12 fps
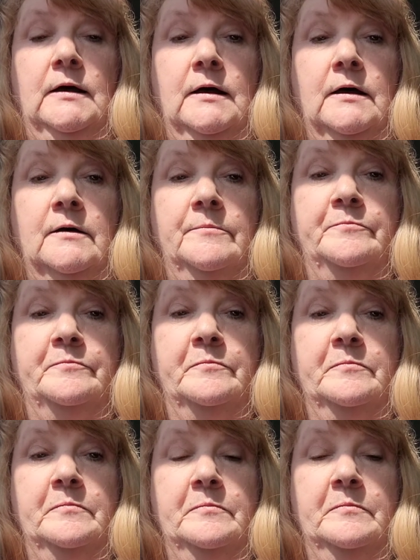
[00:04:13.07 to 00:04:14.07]

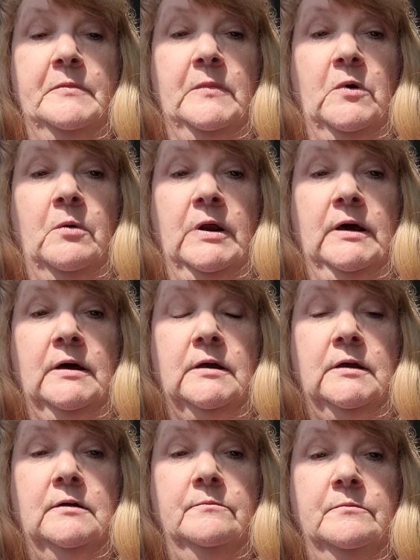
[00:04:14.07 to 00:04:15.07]
when
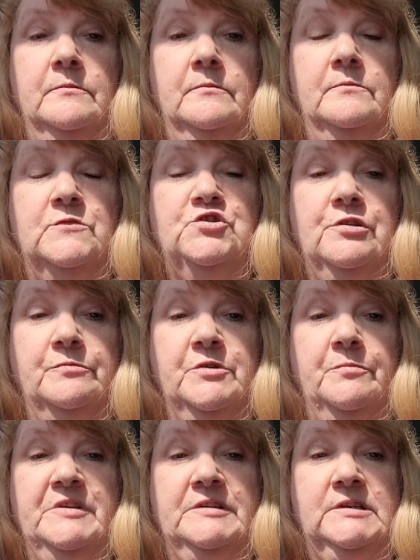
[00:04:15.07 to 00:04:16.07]
I tripped
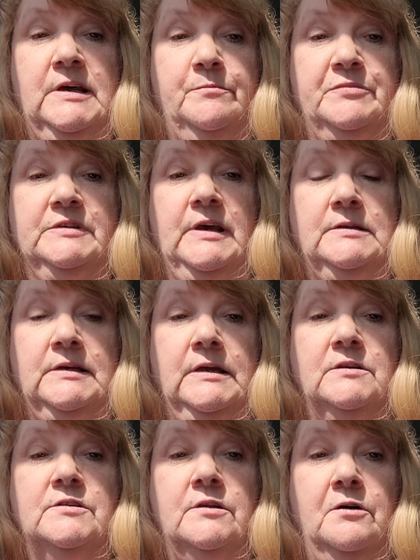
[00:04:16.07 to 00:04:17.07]
up the steps getting
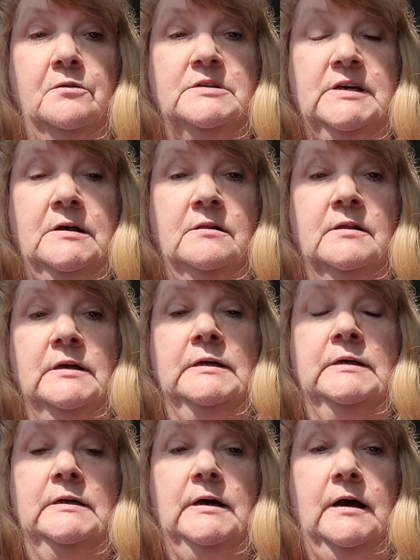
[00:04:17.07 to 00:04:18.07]
into the hotel
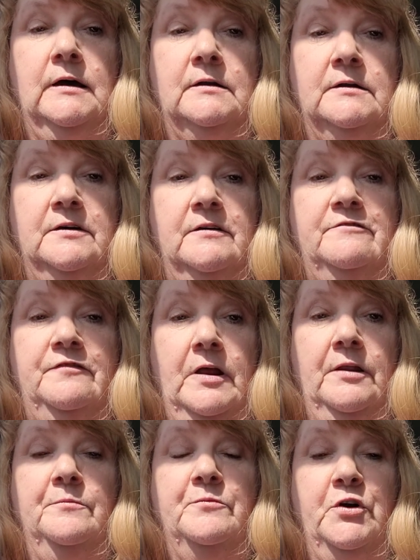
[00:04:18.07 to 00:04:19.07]
and
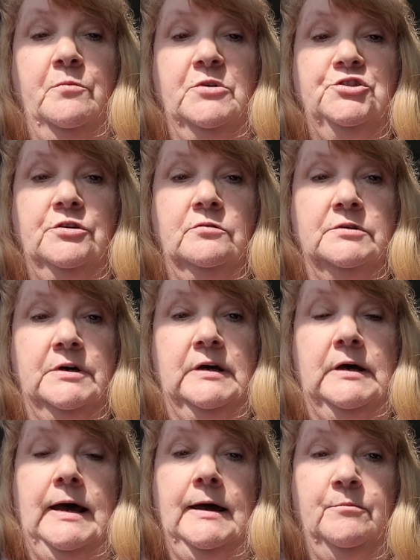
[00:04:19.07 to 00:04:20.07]
fell and broke my
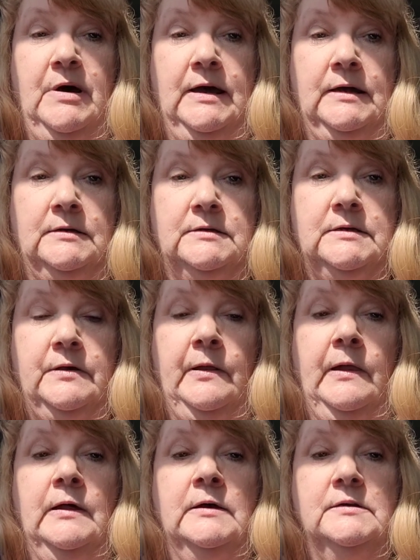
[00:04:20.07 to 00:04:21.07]
shoulder and my hand.
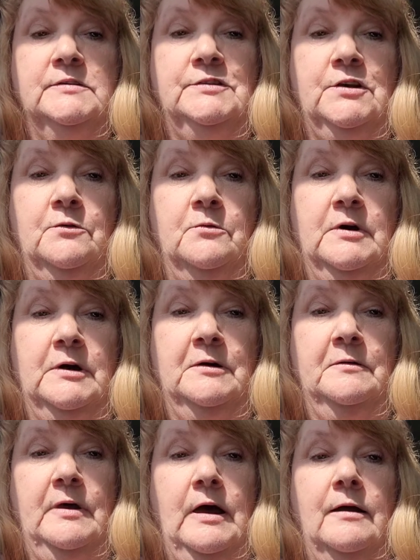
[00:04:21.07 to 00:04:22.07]
So
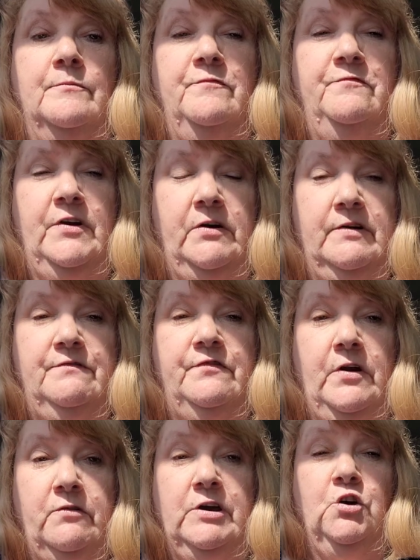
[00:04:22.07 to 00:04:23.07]
I'm very,
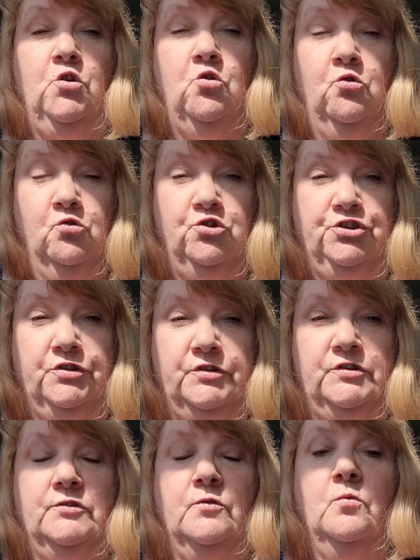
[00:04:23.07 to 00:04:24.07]
very
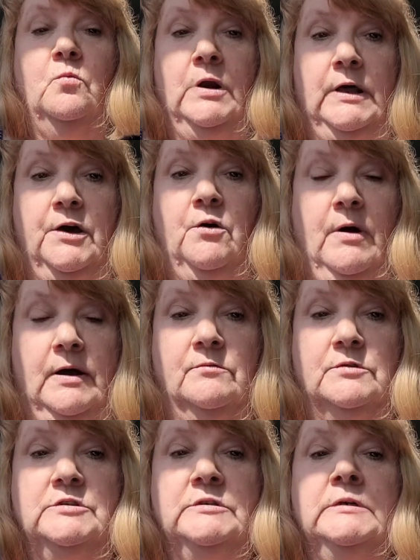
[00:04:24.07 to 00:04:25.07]
cautious when I go
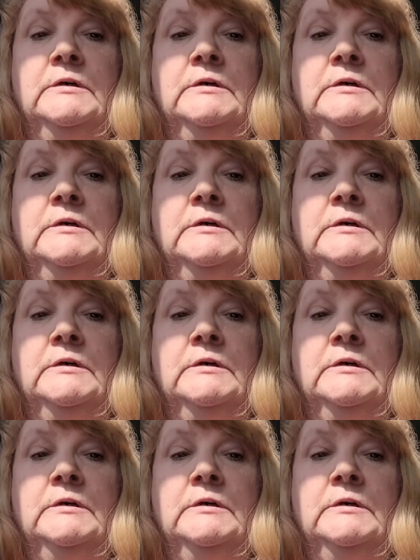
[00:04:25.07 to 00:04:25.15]
out,